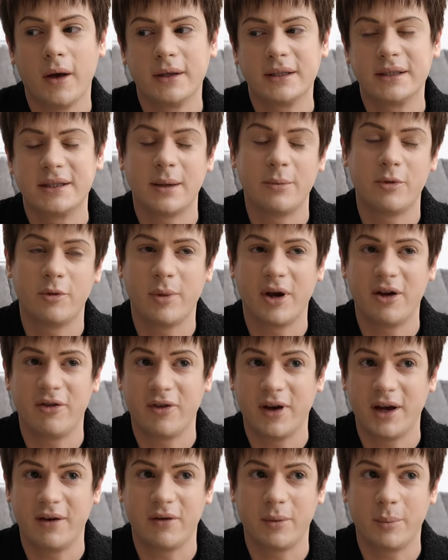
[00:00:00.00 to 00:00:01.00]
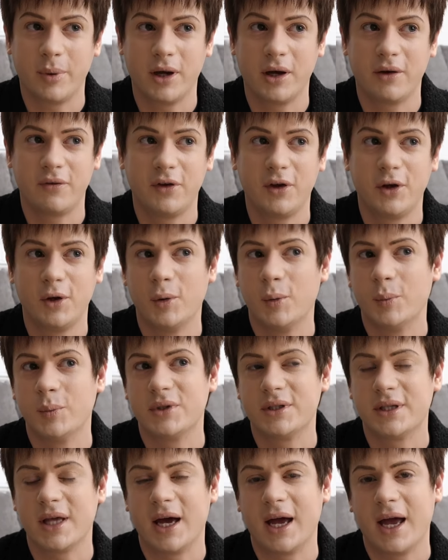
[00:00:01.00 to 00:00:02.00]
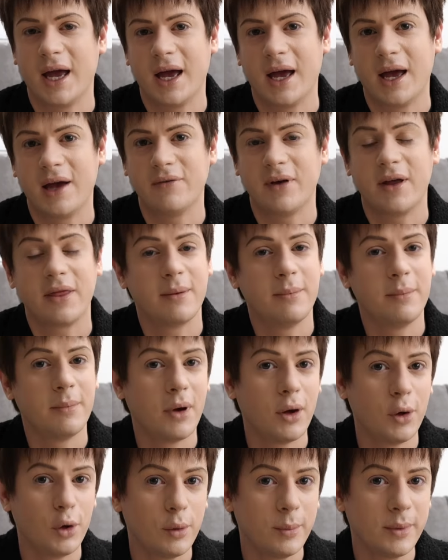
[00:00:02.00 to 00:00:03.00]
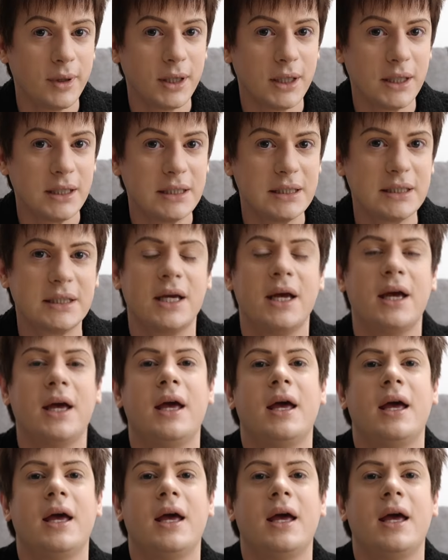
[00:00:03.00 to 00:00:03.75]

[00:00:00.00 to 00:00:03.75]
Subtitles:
some of my favorite perfumes that I have at the moment